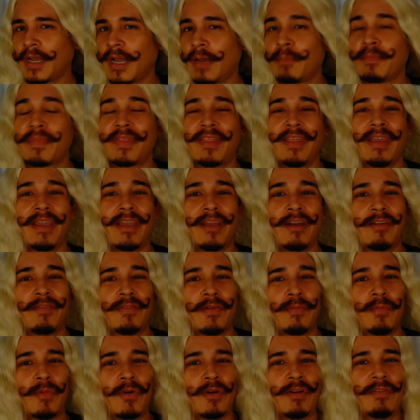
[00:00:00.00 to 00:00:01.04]
I'm thinking of
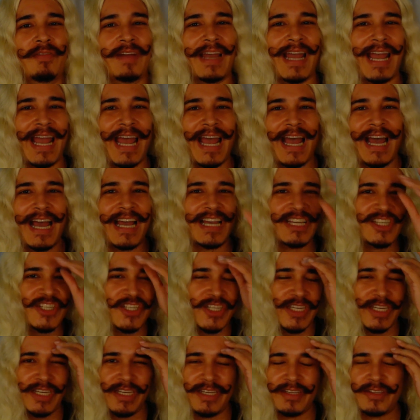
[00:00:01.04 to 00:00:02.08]
a more of an
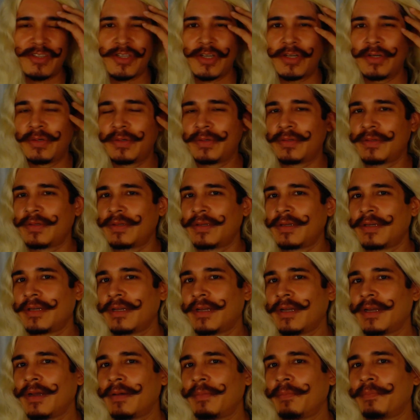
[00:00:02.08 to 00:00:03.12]
ashy tone,
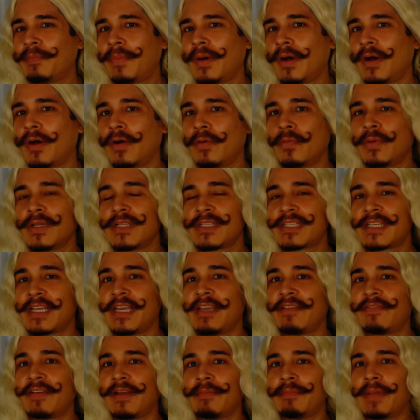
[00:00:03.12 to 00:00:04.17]
but we'll see
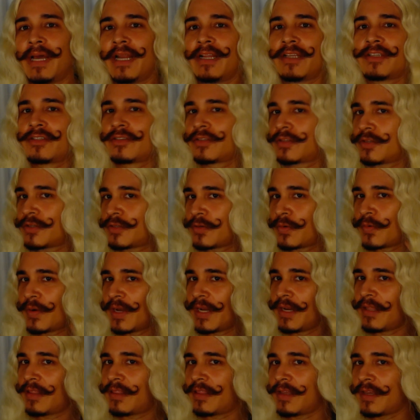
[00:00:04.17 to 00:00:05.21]
if I manage to do
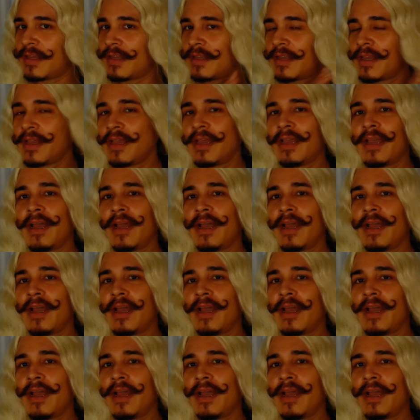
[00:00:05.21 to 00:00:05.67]
anything.